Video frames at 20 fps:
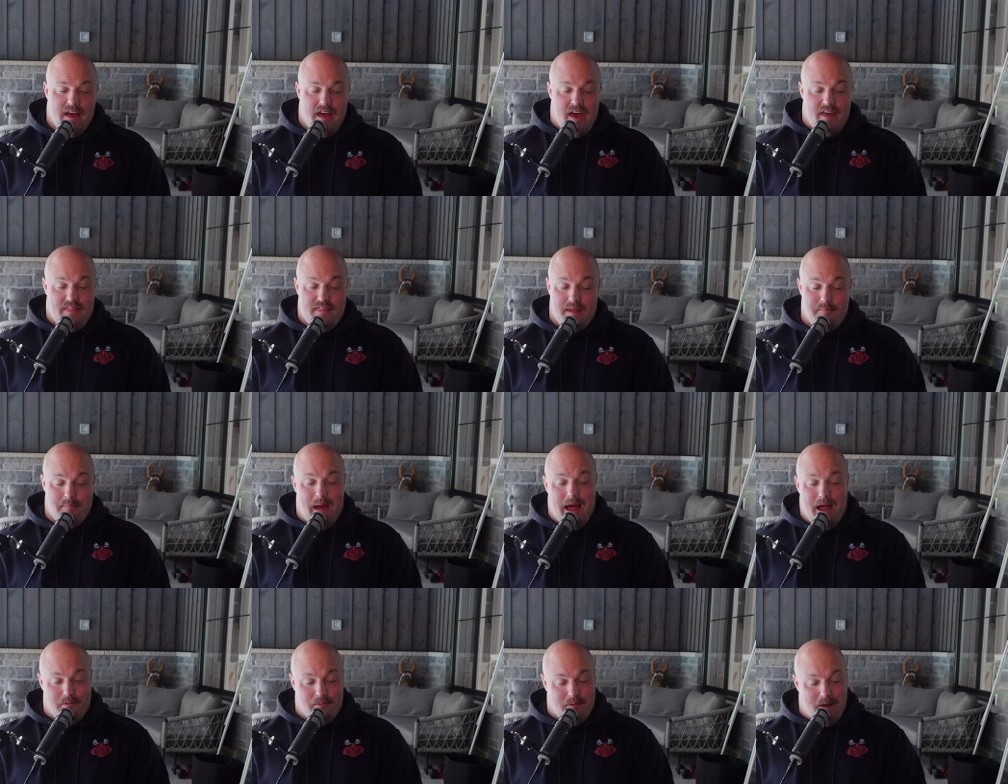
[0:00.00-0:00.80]
And then
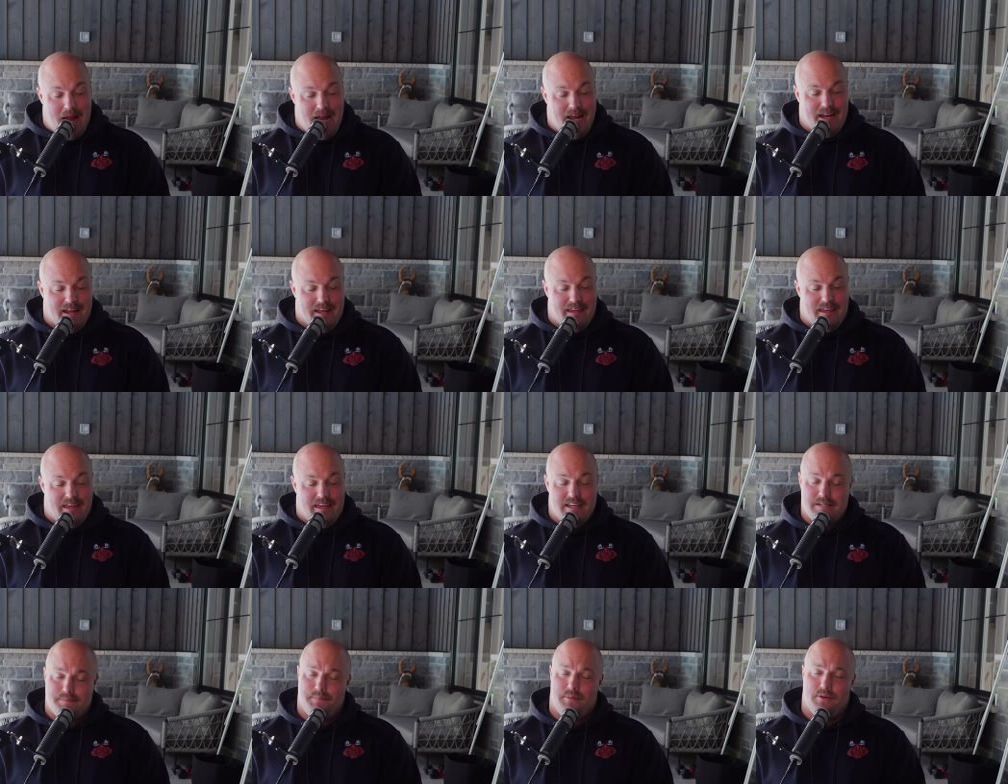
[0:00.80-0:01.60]
Matt Rag,
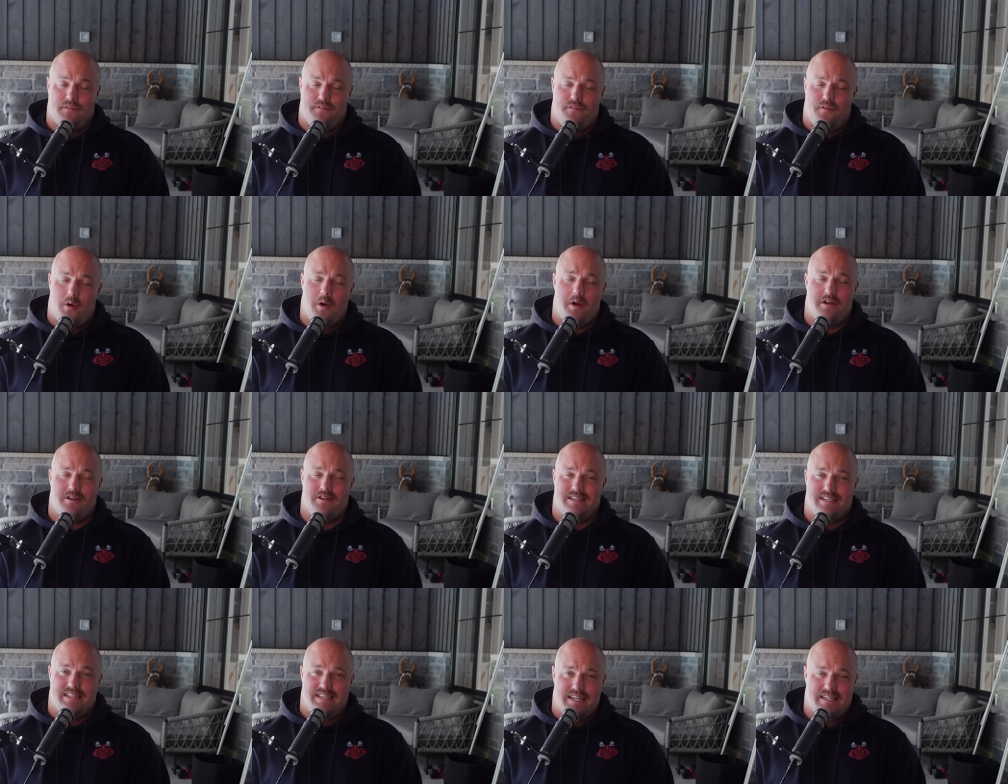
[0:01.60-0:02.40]
he's pulled
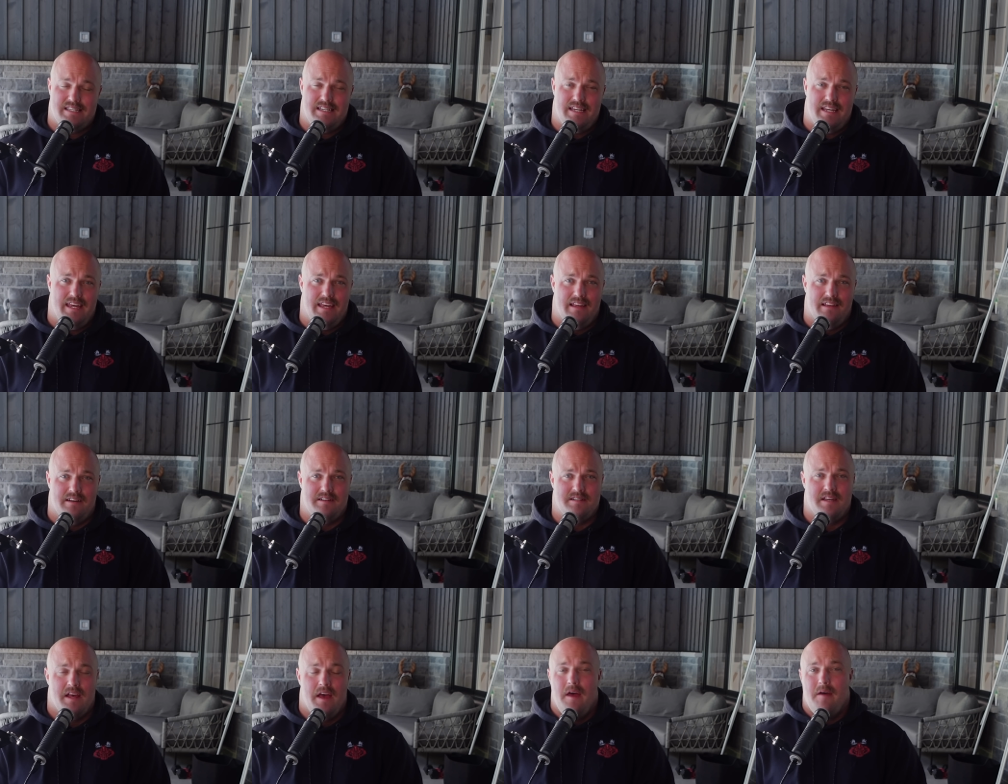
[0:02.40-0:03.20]
460
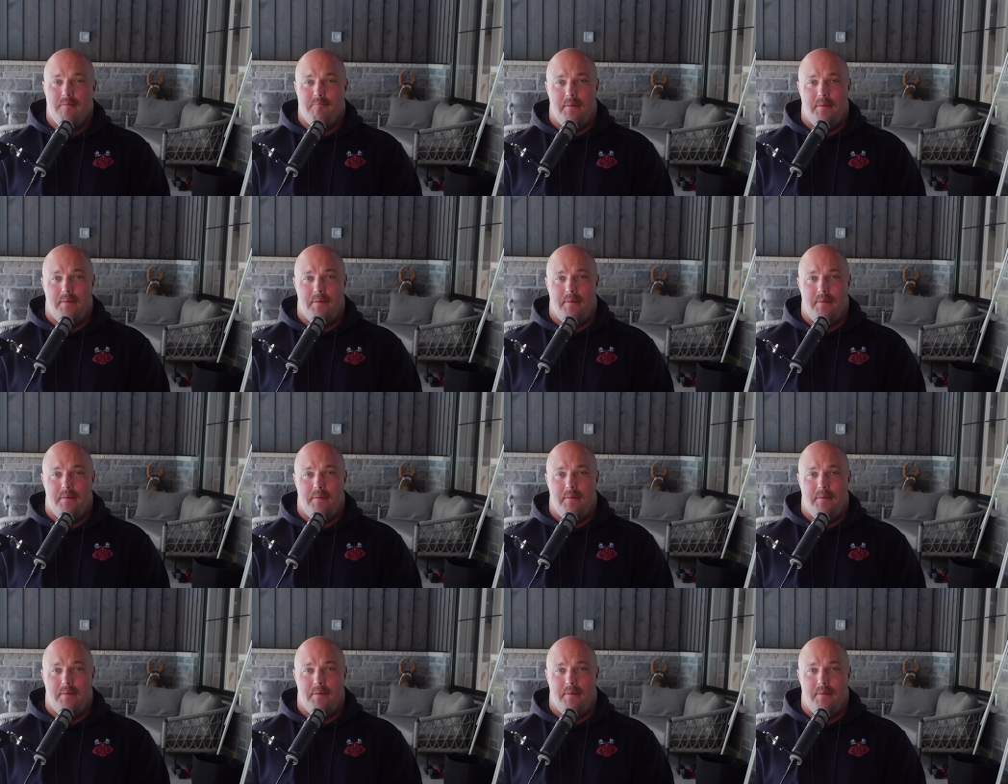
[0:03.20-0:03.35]
kilos,